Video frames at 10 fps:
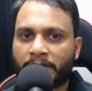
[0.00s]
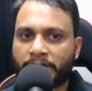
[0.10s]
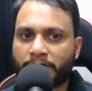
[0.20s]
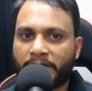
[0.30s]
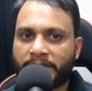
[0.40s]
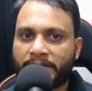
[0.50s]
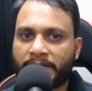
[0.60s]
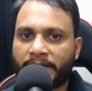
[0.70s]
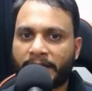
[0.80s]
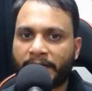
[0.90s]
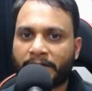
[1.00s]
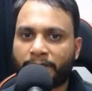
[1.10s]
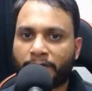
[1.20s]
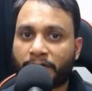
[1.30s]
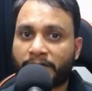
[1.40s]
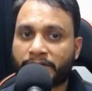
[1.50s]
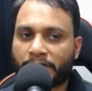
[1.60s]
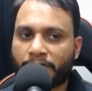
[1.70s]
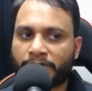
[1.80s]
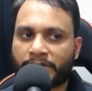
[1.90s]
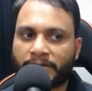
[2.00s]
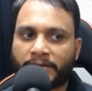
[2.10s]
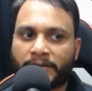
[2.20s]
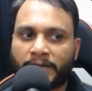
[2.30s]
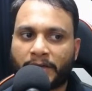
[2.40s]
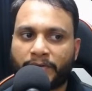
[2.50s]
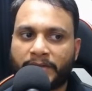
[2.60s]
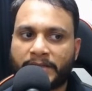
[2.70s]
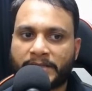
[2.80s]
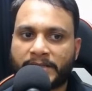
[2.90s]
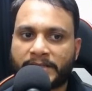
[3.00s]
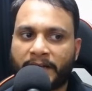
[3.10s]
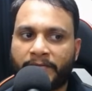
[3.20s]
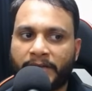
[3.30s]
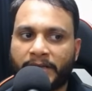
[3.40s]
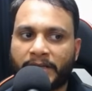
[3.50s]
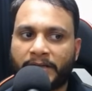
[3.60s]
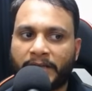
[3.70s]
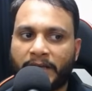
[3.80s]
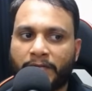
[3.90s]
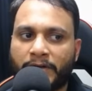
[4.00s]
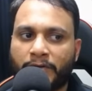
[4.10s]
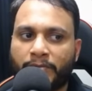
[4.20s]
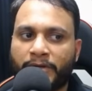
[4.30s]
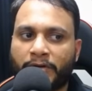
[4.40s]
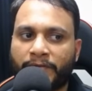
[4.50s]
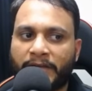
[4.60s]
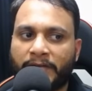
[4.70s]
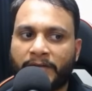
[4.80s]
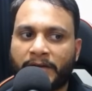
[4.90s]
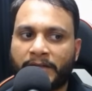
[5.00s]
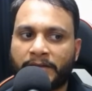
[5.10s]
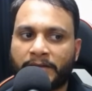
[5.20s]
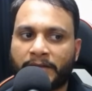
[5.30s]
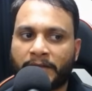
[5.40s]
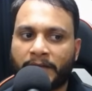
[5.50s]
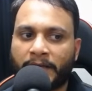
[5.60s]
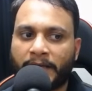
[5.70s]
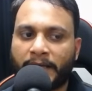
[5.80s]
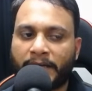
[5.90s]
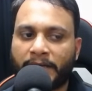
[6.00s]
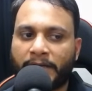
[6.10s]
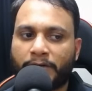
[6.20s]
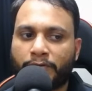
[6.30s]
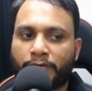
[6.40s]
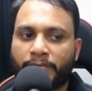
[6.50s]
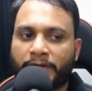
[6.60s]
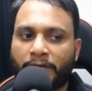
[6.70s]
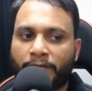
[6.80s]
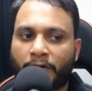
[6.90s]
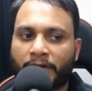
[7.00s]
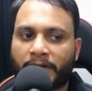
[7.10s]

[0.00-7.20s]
So let's see a dry run for our solution. Now in this case I have taken A1 to be of even length and A2 to be of odd